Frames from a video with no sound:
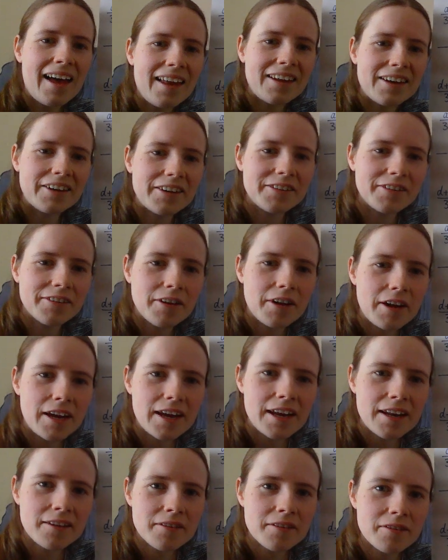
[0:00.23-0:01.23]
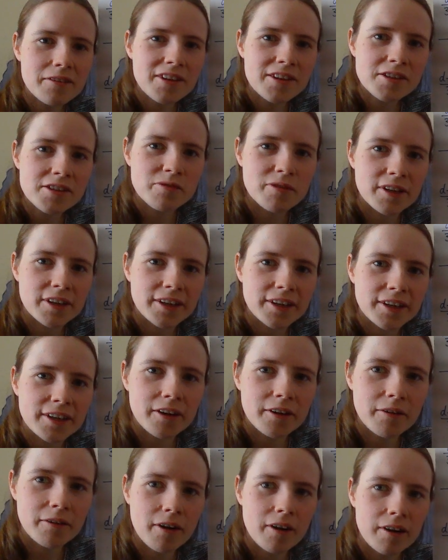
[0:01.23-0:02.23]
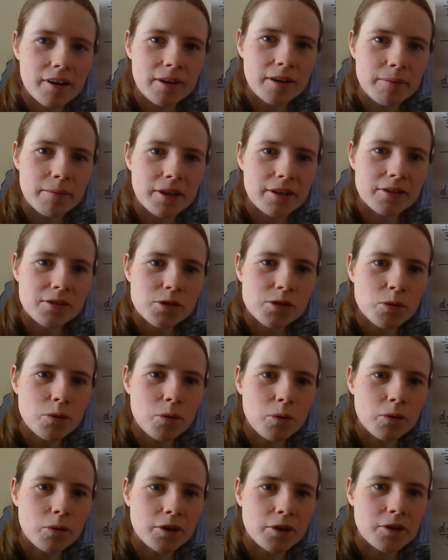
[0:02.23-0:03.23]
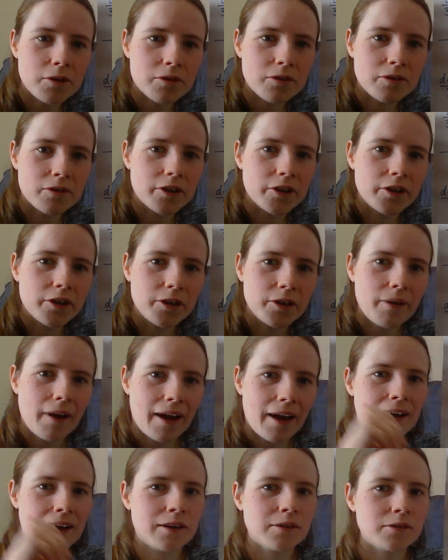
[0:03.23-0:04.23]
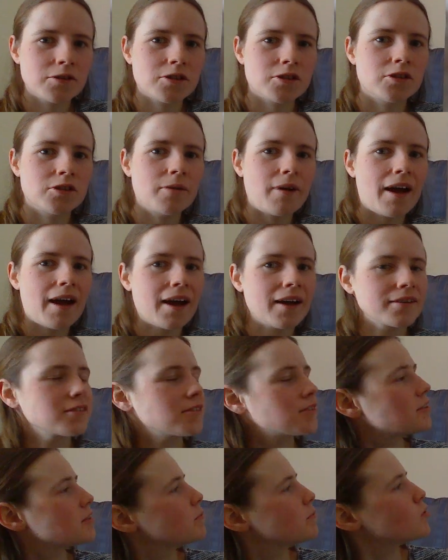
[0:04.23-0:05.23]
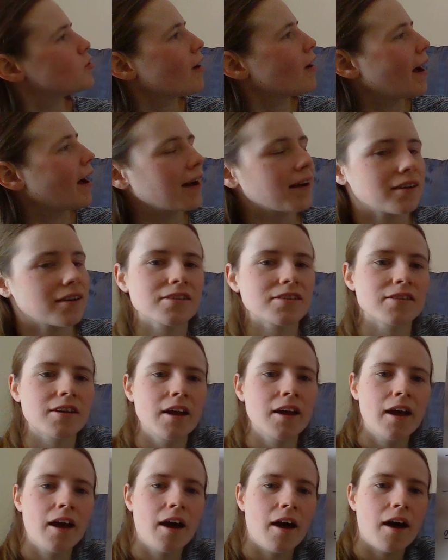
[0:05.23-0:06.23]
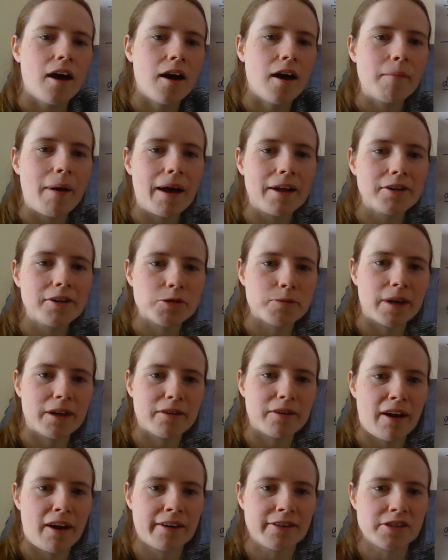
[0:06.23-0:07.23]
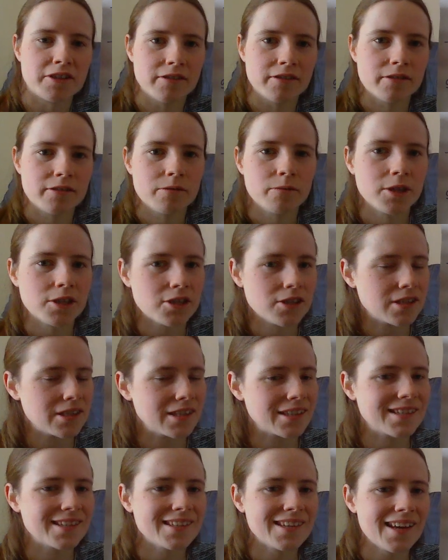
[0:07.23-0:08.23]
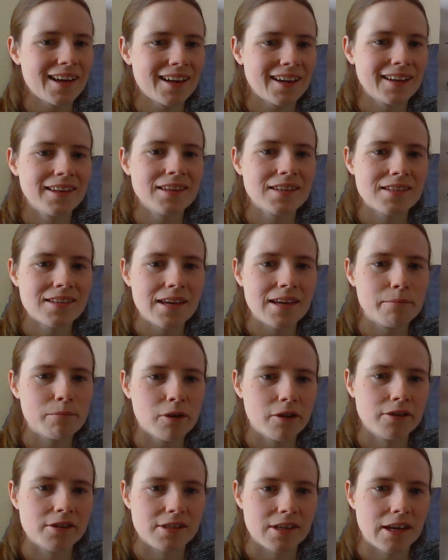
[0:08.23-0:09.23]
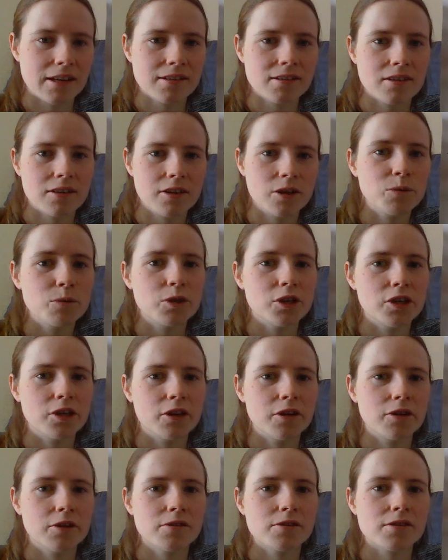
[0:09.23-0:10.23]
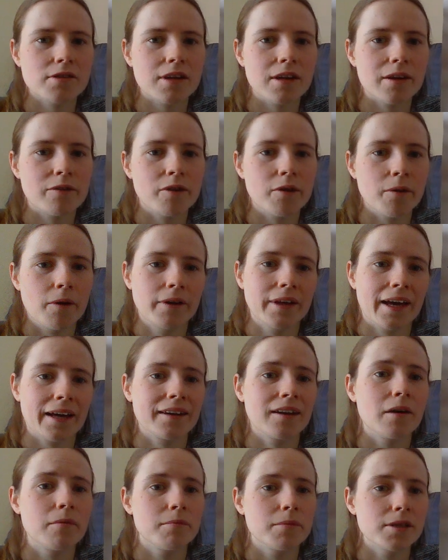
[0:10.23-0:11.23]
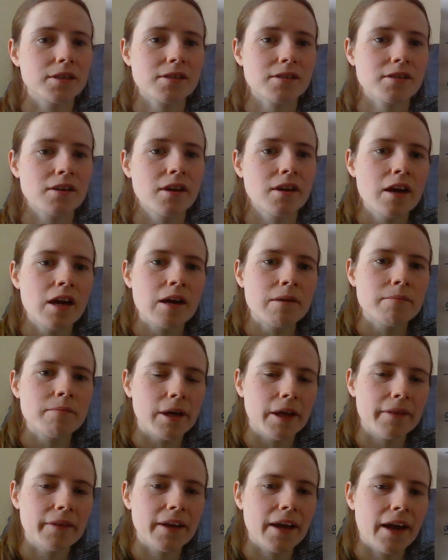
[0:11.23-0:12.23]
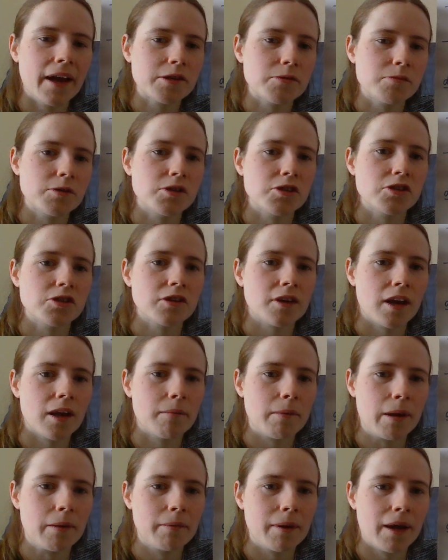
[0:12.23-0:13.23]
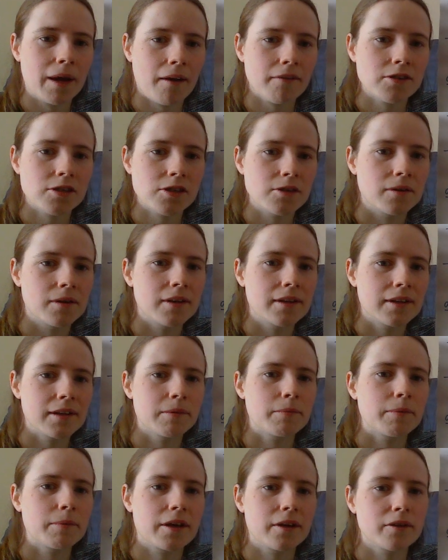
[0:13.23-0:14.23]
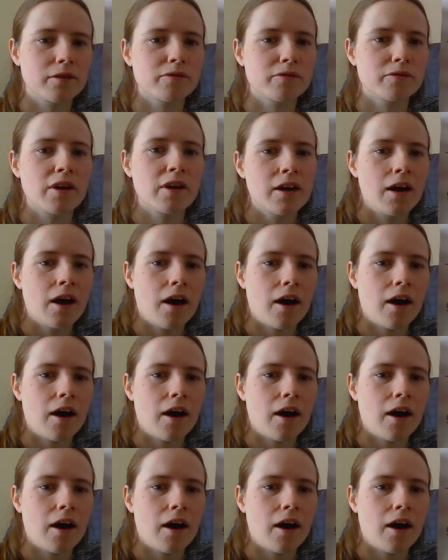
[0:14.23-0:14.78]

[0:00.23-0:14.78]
Hello, in this video I am going to talk you through how to add and subtract algebraic fractions, which is exactly the same process that you would use if you only had numbers, but the algebra is just going to mean we have to do a little bit of